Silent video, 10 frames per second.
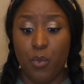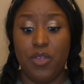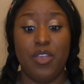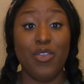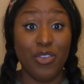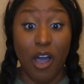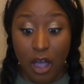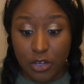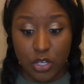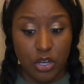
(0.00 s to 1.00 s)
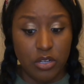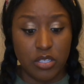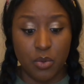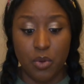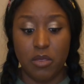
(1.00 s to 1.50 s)
with
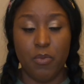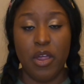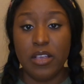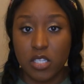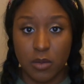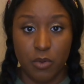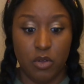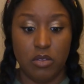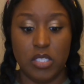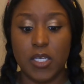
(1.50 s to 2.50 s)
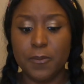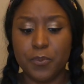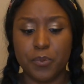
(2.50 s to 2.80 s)
doctors, with principals,